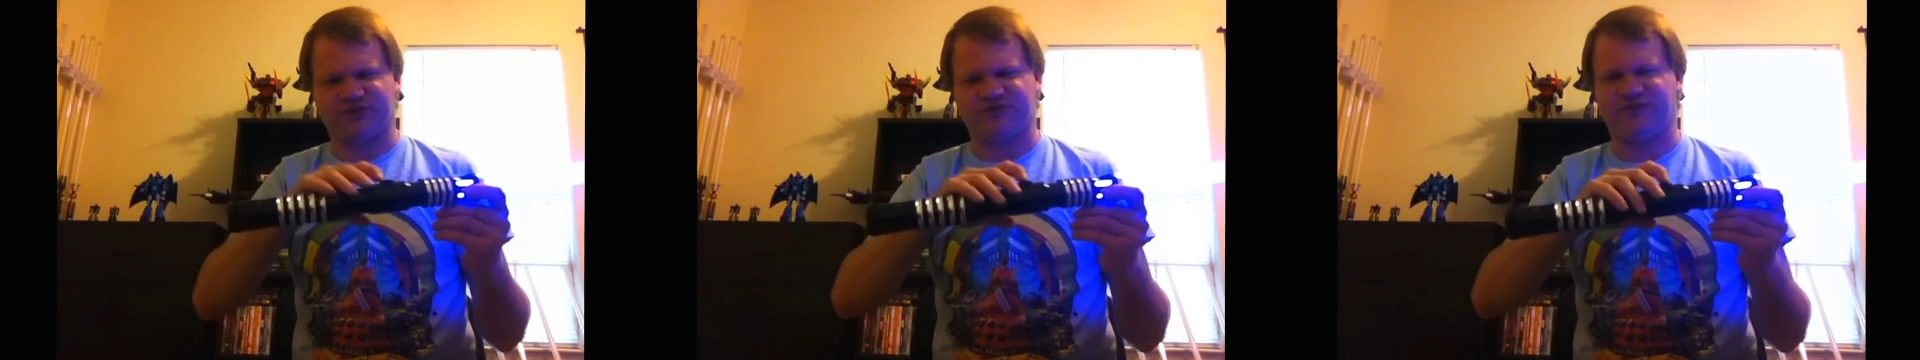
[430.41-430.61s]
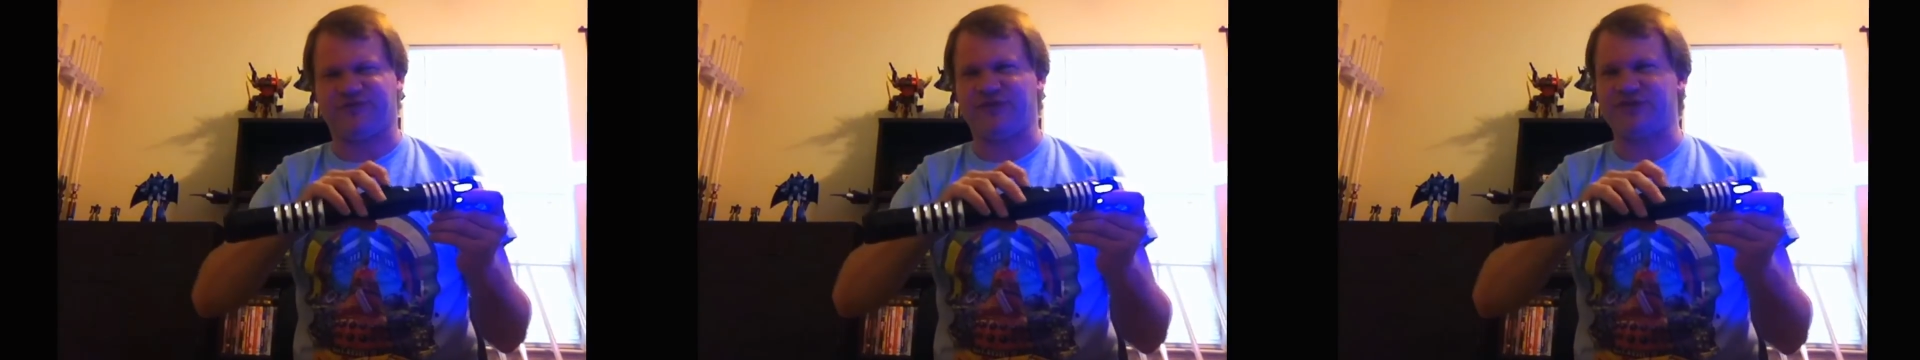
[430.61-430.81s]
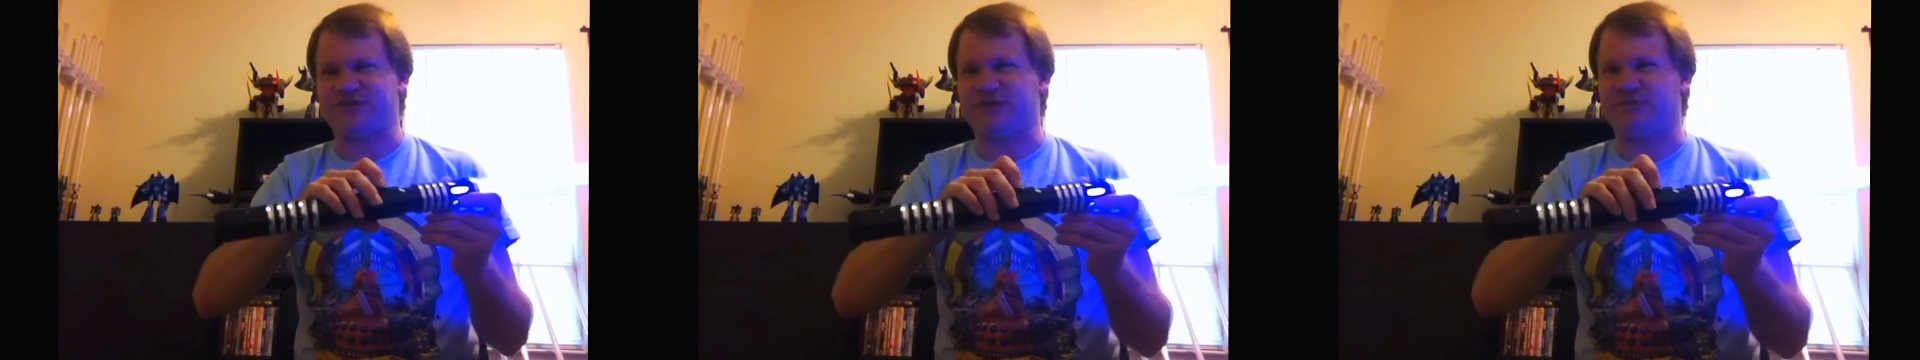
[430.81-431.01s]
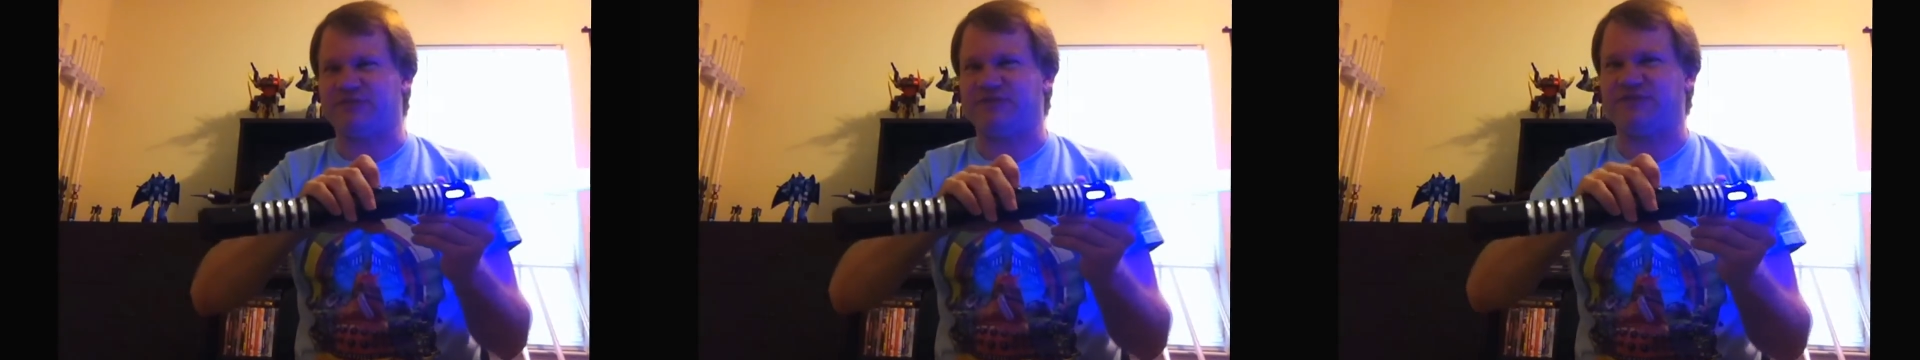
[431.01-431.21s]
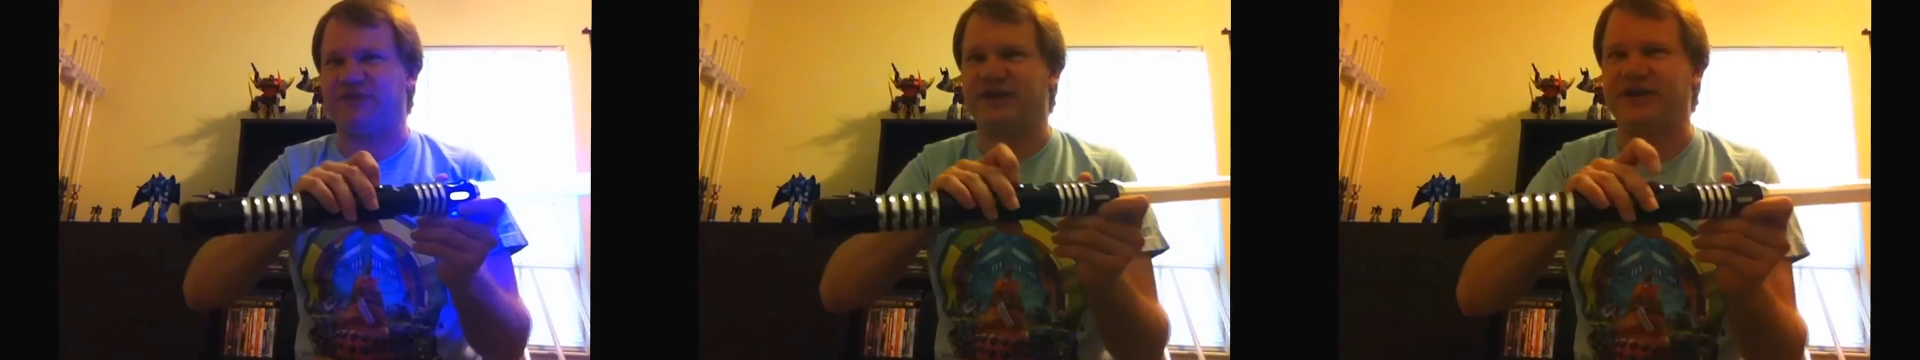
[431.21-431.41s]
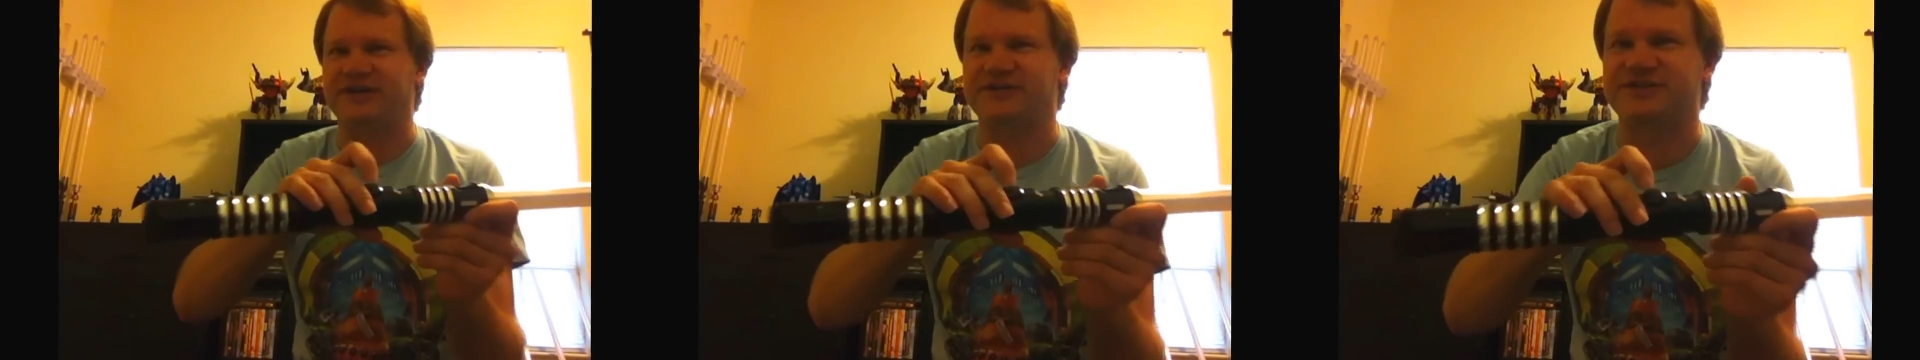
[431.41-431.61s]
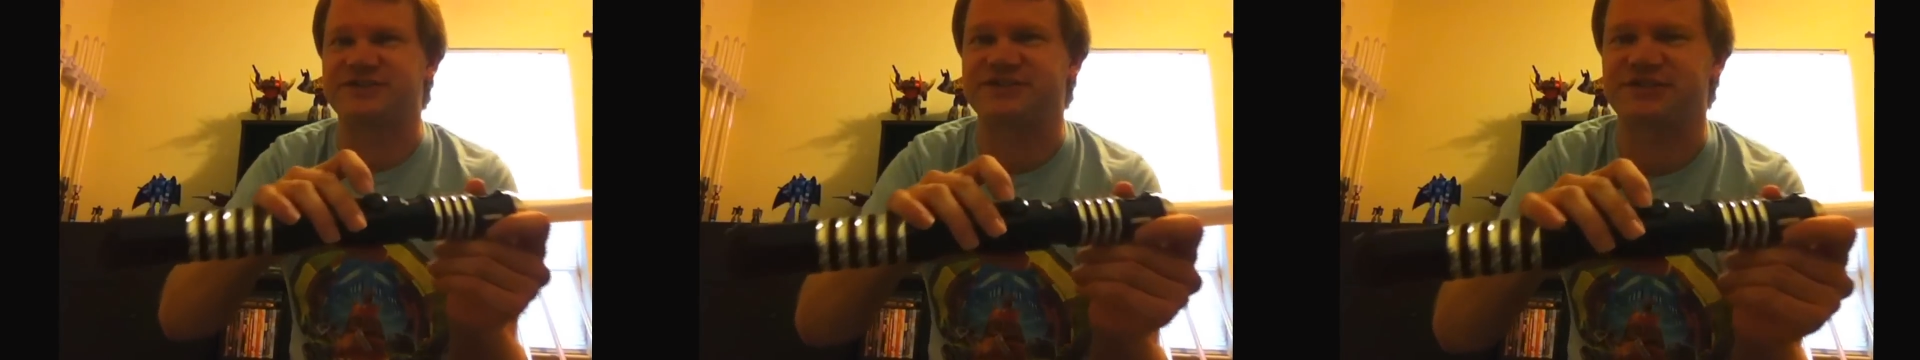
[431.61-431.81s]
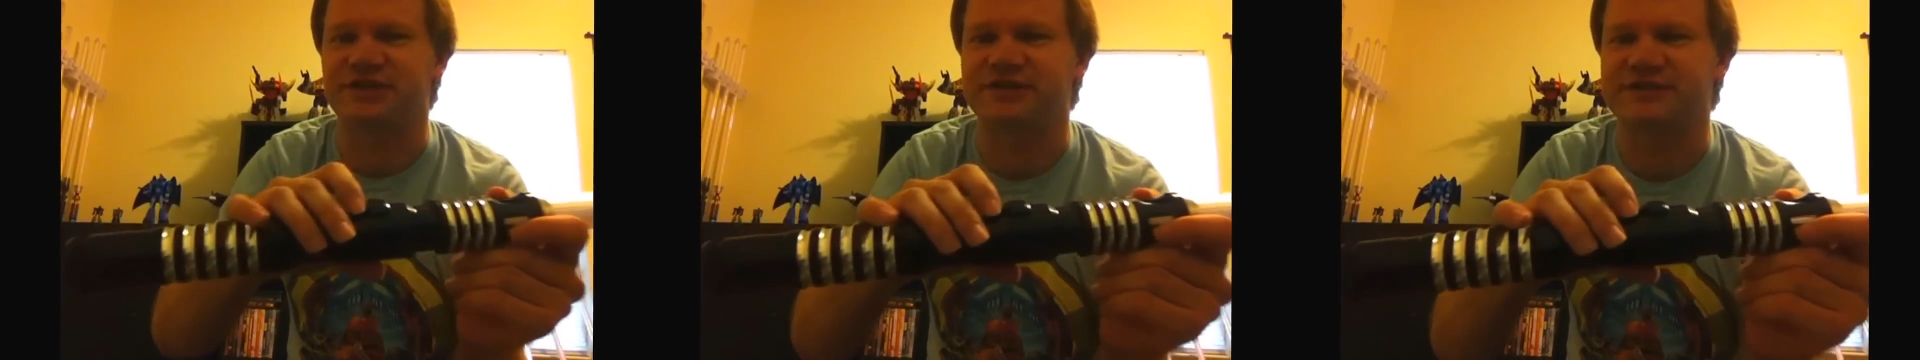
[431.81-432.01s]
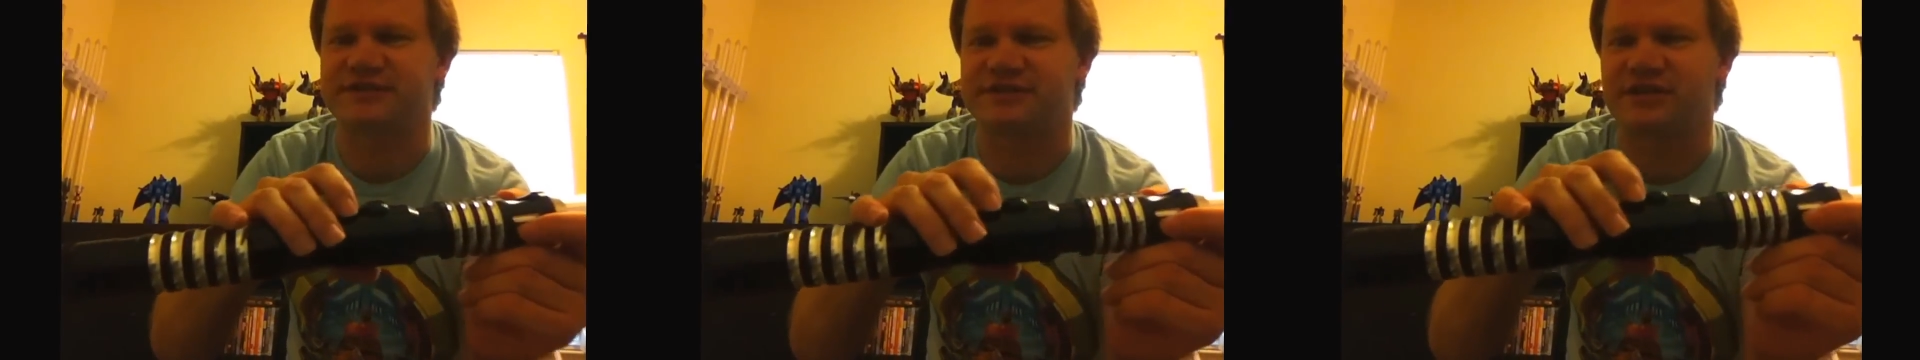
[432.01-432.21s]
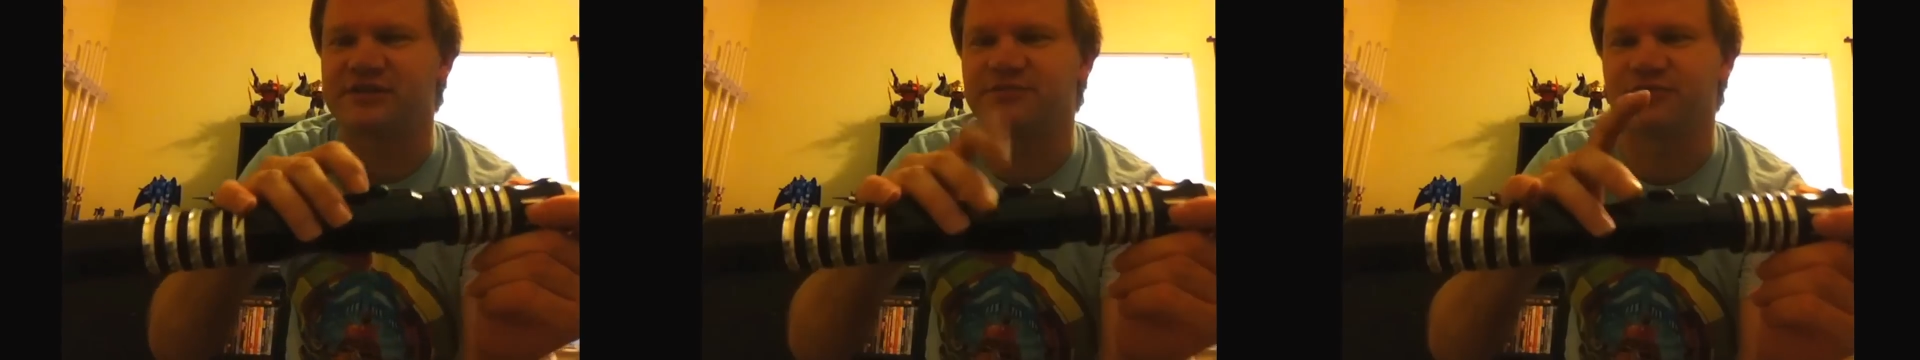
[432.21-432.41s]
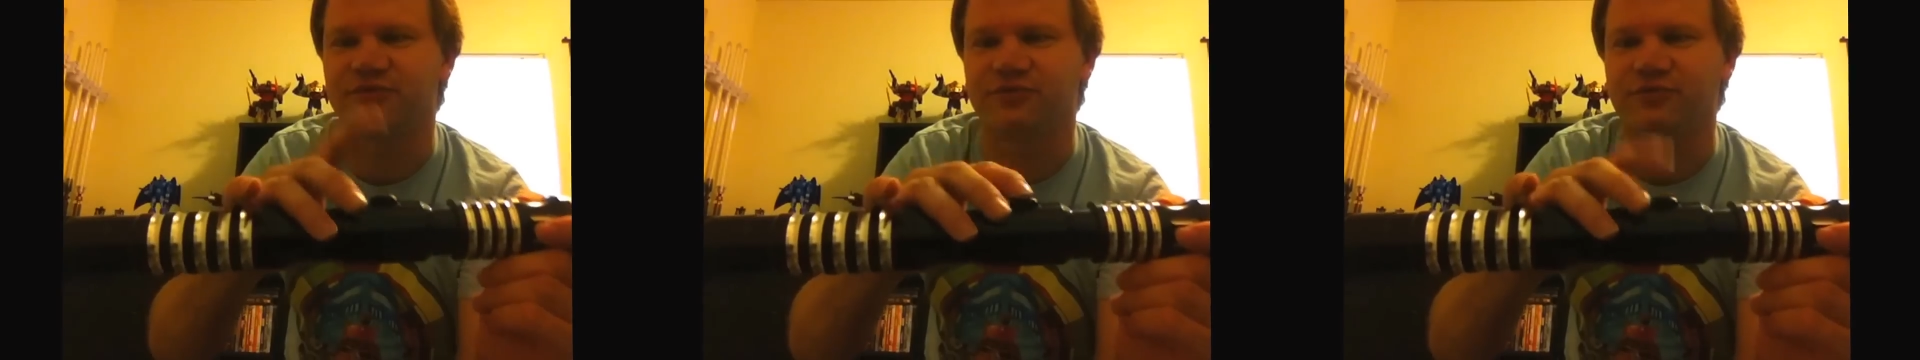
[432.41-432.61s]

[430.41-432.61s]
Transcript: It's the first time I've ever had a stunt saber